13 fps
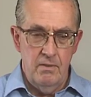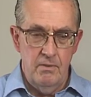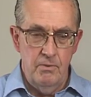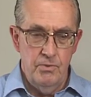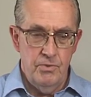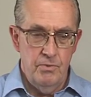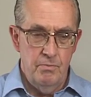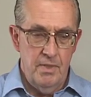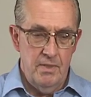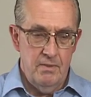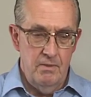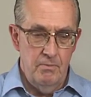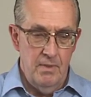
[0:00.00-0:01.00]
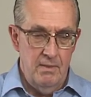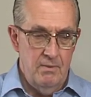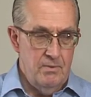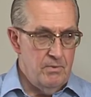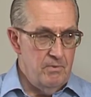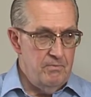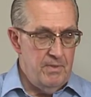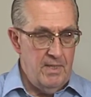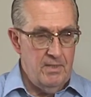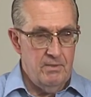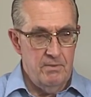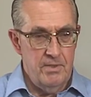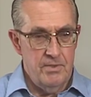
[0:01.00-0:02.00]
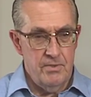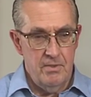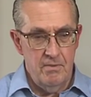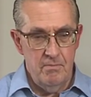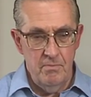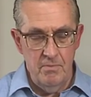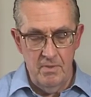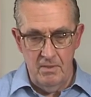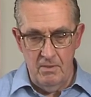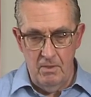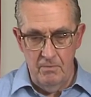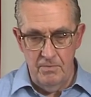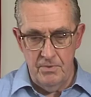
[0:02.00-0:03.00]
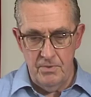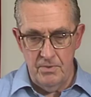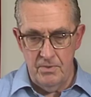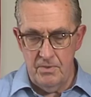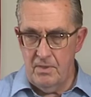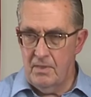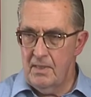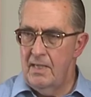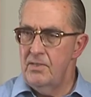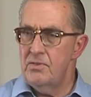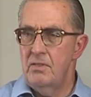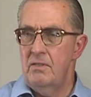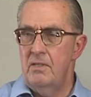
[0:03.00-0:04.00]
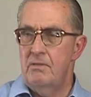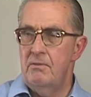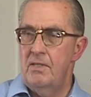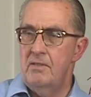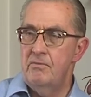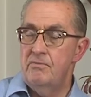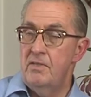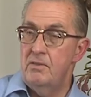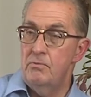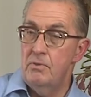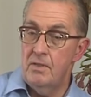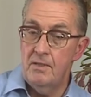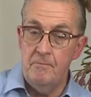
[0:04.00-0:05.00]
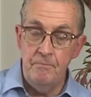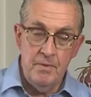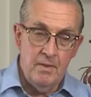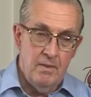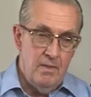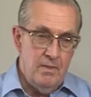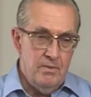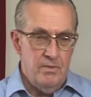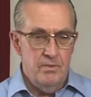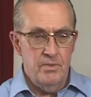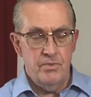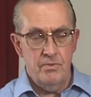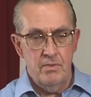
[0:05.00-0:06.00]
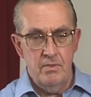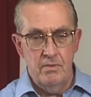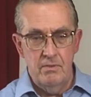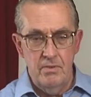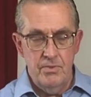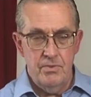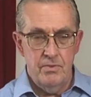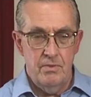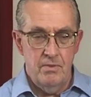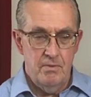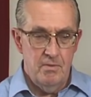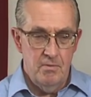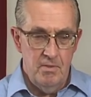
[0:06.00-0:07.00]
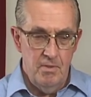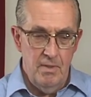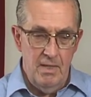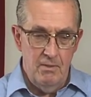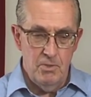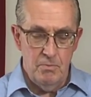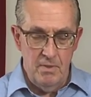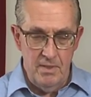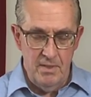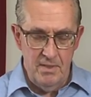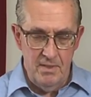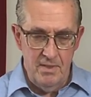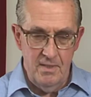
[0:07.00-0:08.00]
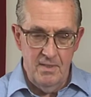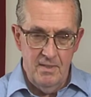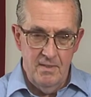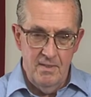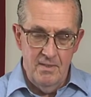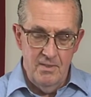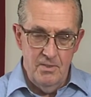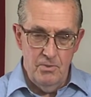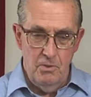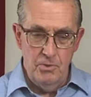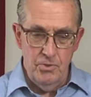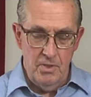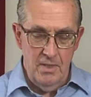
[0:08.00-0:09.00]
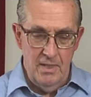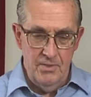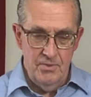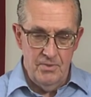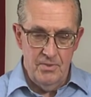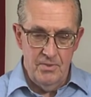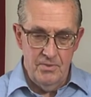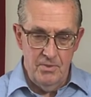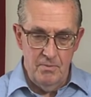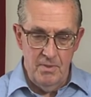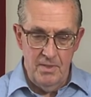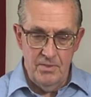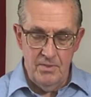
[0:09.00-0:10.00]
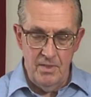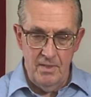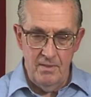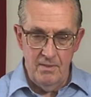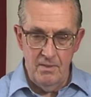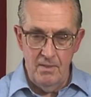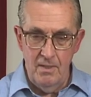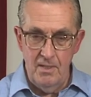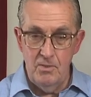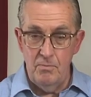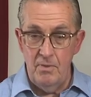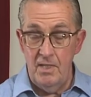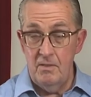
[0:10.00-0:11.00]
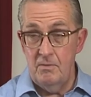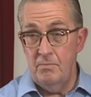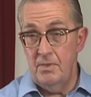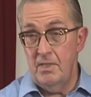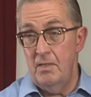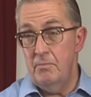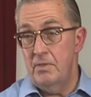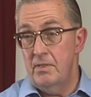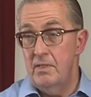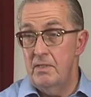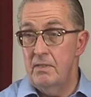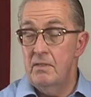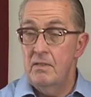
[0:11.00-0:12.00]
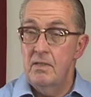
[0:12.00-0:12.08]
used to make the rounds of factories and offices, constantly trying to find work. And this aroused my social consciousness, you might say, and it led to my becoming a